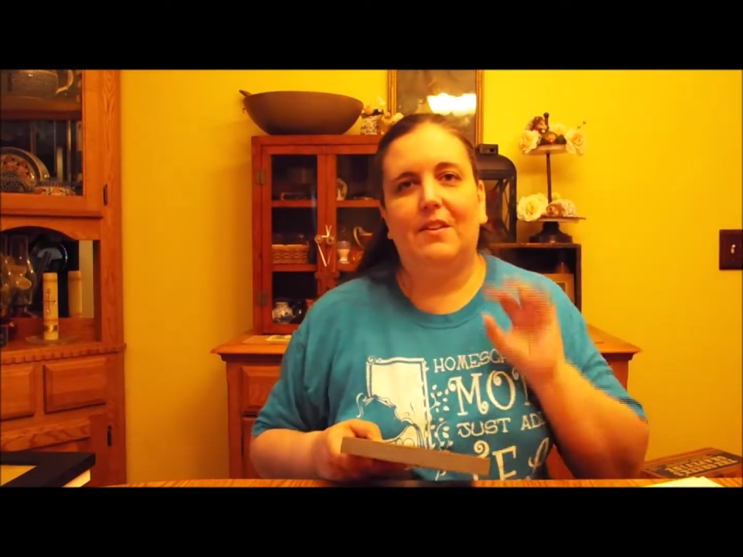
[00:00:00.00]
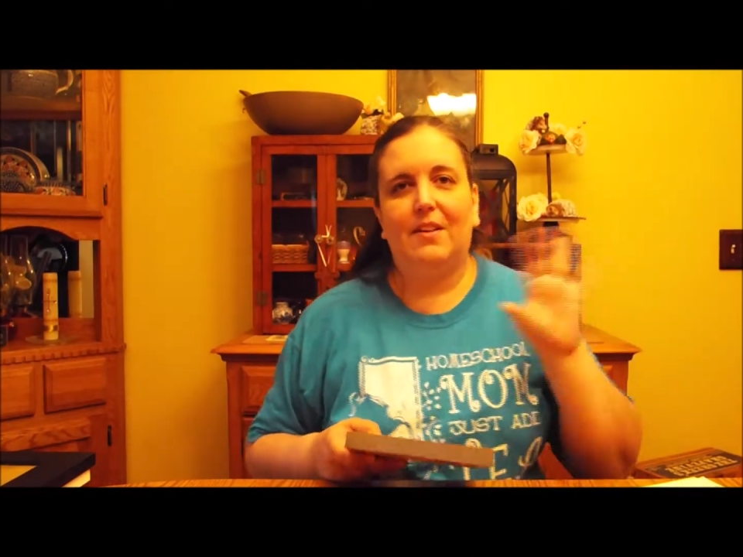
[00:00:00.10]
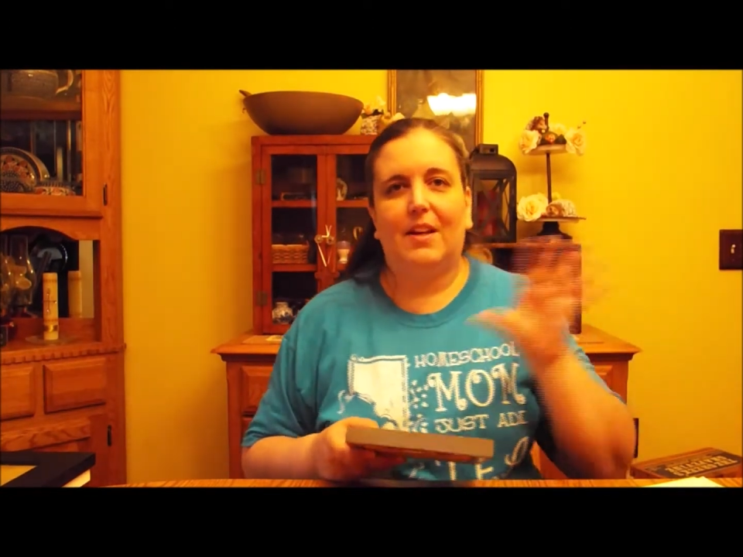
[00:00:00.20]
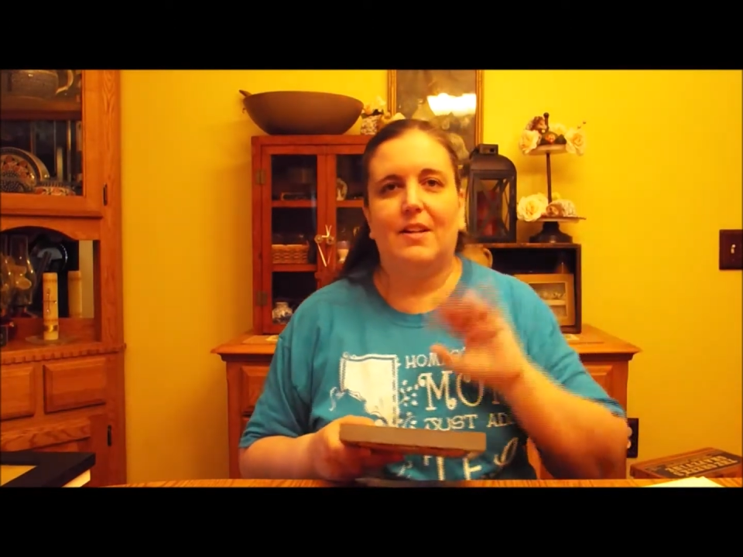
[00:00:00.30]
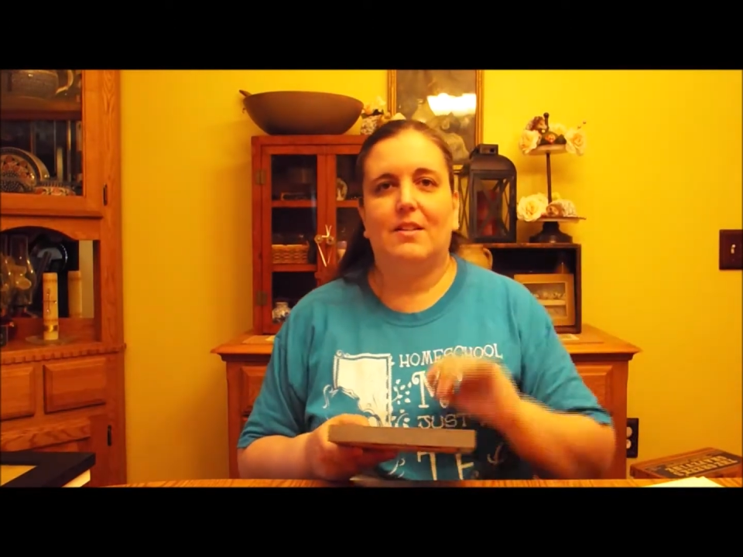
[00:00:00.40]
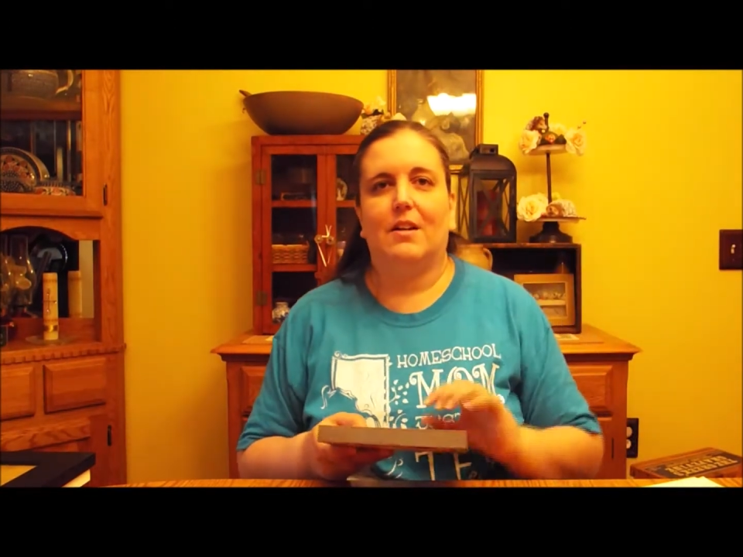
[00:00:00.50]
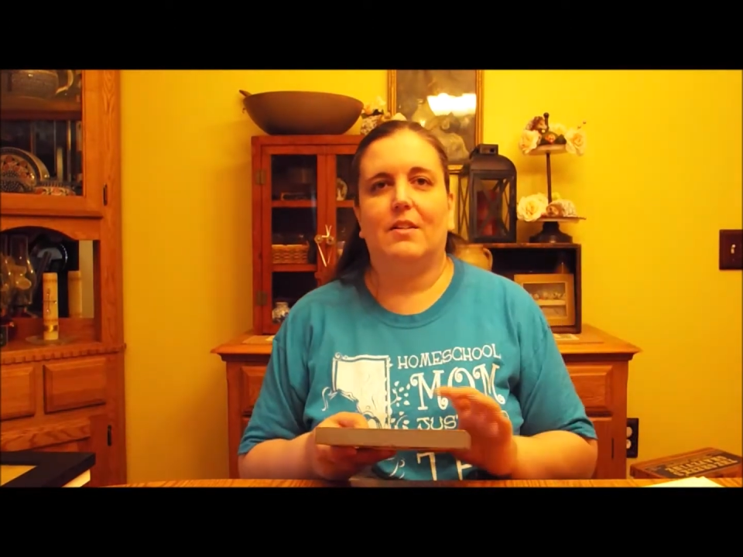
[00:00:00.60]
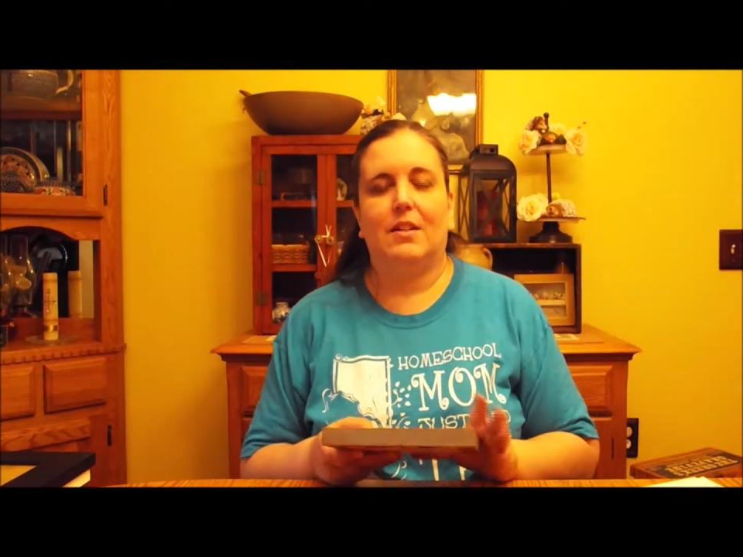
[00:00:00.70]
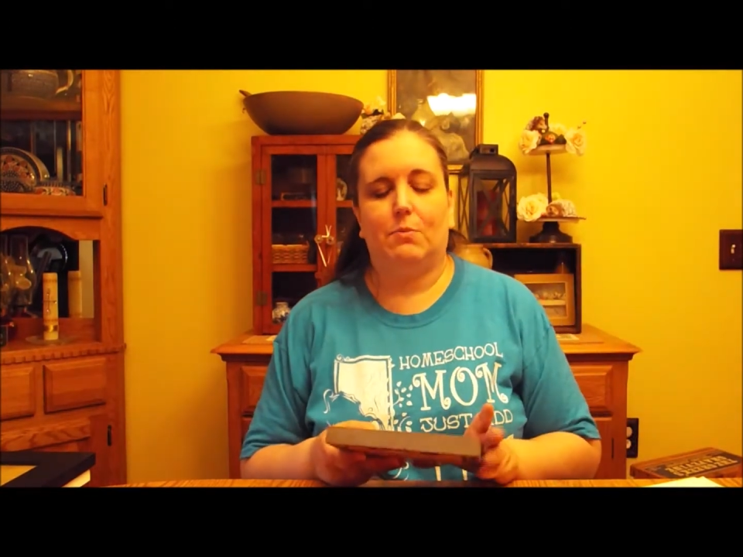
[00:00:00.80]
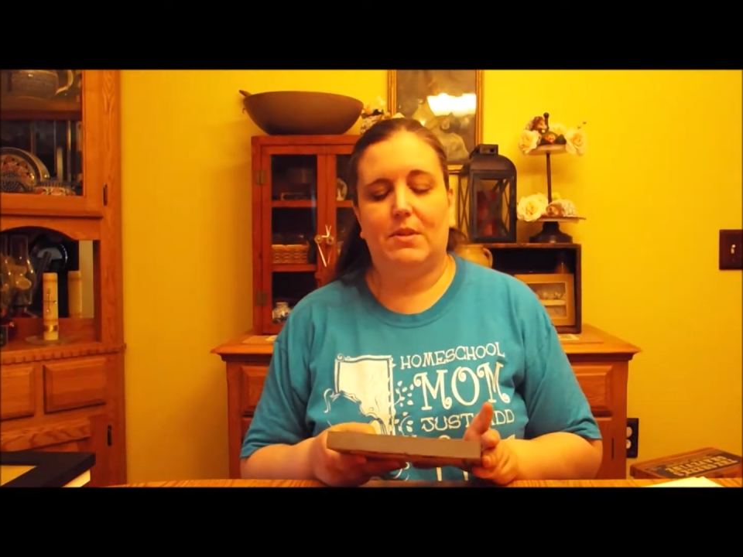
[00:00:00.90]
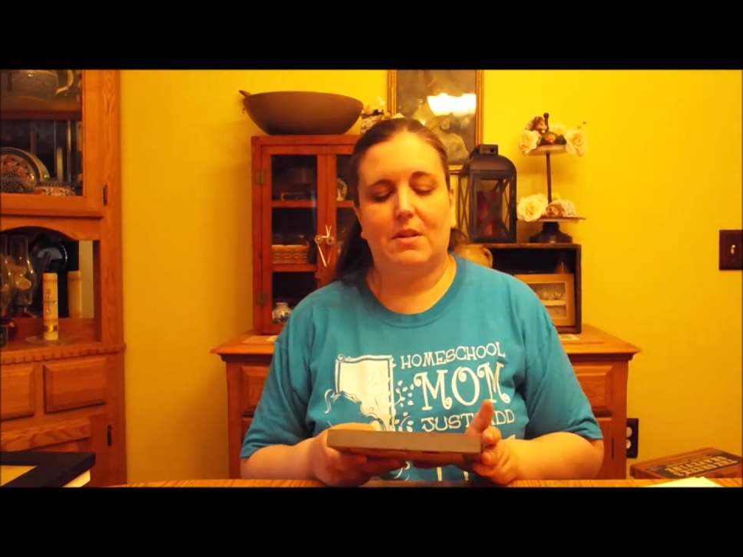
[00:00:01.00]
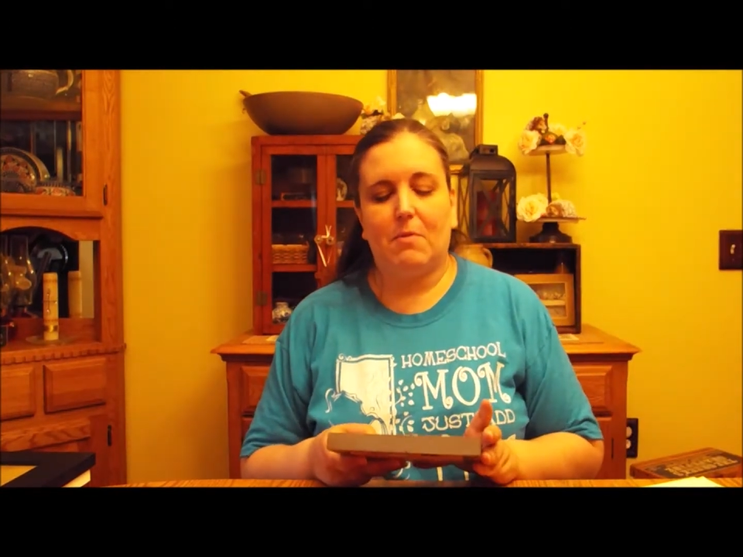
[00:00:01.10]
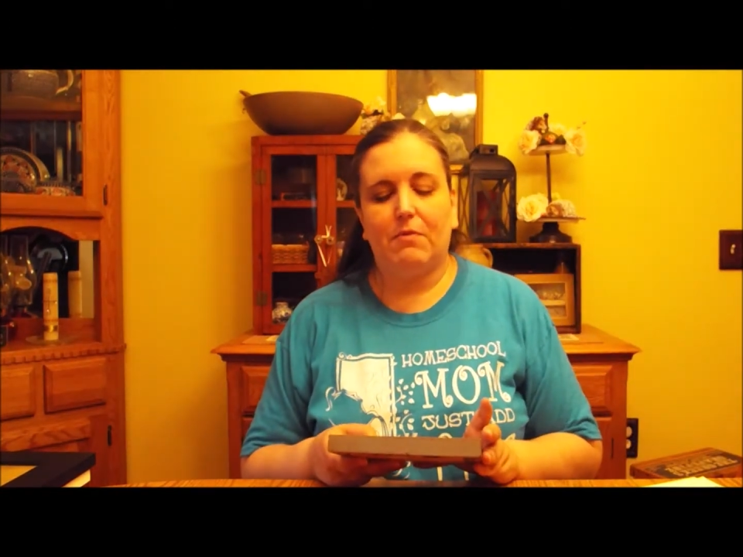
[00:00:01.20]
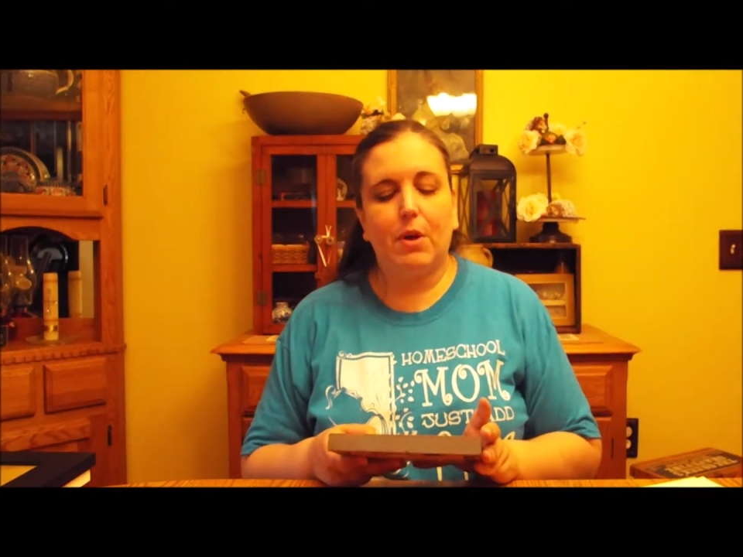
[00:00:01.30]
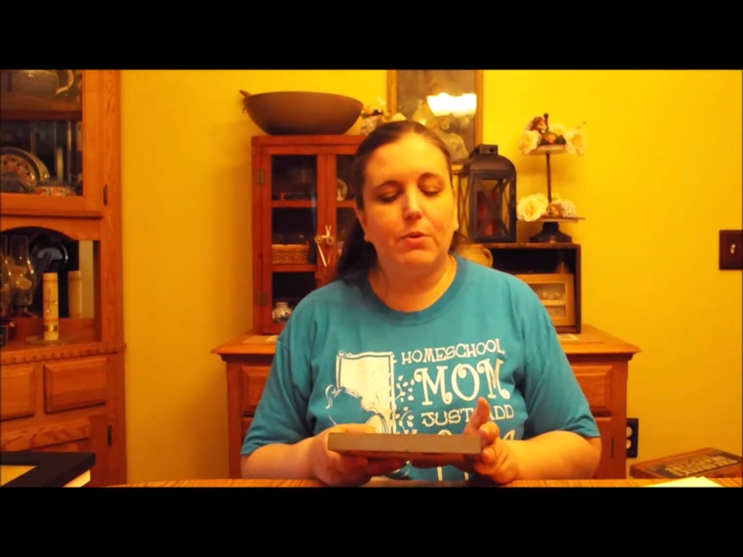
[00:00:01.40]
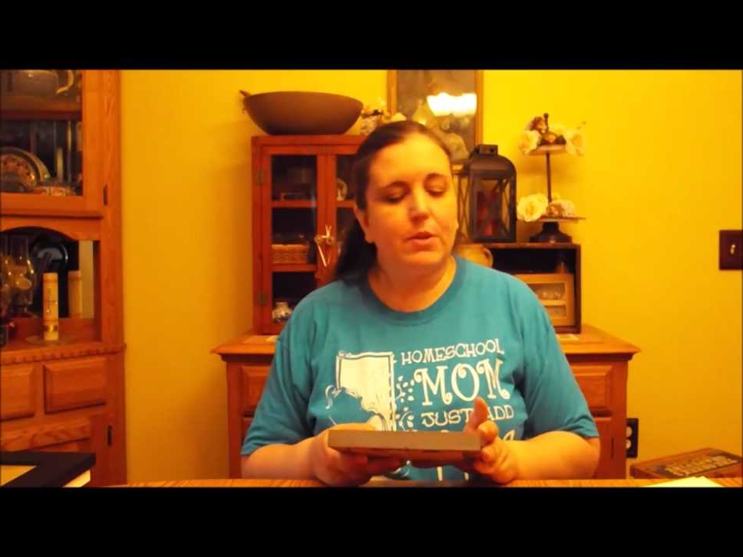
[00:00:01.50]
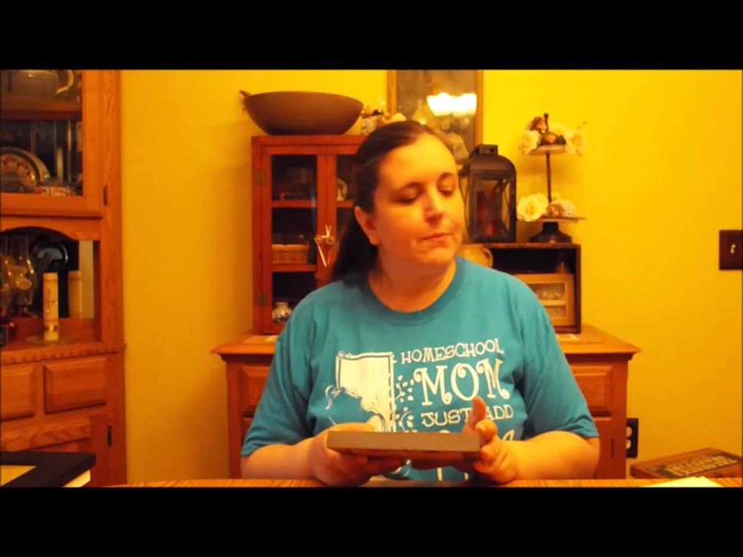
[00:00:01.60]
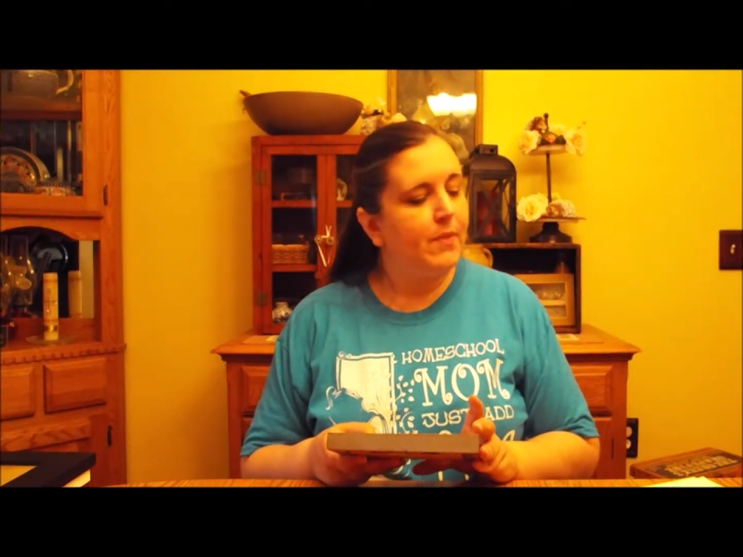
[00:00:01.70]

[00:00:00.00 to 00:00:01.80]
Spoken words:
get tucked in with some of those.